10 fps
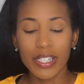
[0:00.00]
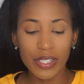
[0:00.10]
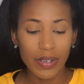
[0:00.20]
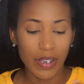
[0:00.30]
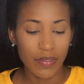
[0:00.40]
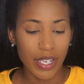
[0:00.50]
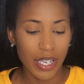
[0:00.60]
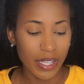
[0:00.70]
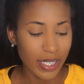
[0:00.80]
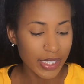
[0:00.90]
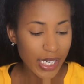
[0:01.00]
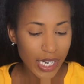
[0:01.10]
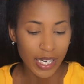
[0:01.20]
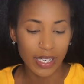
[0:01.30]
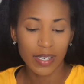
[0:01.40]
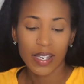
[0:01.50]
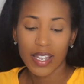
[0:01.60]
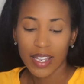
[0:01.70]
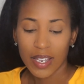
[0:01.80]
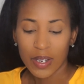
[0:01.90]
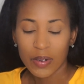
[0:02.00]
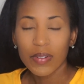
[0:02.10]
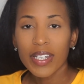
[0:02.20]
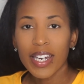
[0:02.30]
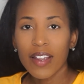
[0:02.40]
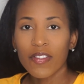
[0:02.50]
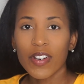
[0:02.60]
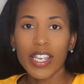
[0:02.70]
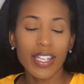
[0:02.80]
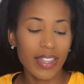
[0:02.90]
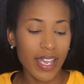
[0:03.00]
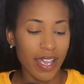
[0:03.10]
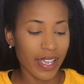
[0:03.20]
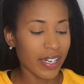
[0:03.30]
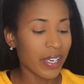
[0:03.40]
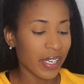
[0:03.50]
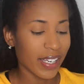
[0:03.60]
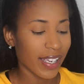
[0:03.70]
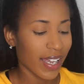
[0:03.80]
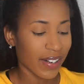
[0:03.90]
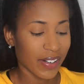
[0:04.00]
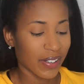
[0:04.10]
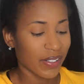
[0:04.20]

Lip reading: I do have that. Like, dang, when did I forget that? I don't know.